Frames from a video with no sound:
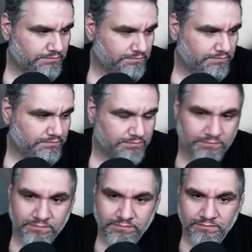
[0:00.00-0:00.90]
Raging Ravine
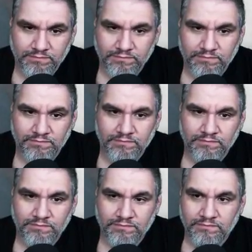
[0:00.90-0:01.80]
is a
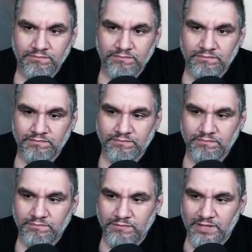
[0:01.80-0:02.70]
an attacky
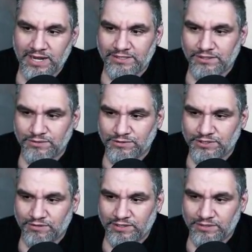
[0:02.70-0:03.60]
though. And it's also
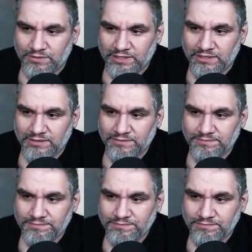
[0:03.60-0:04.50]
just a great dual land.
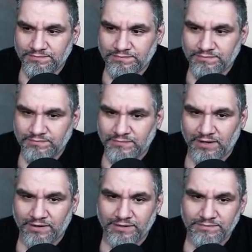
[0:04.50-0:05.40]
I
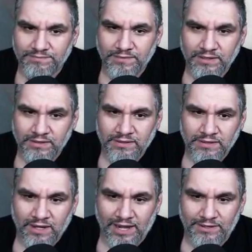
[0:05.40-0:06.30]
don't know.
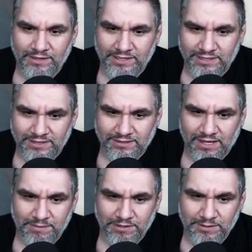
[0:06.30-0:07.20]
I do like acidic
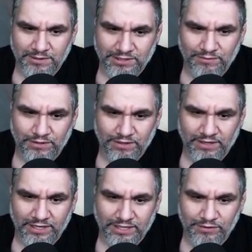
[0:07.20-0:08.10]
slime though, especially if we
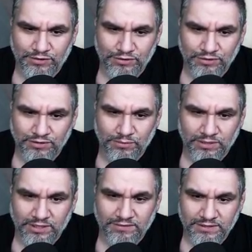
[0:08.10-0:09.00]
go like devoted druid or
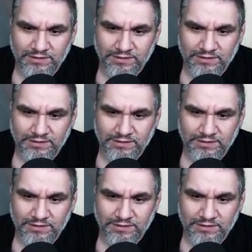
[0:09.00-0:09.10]
wood elves,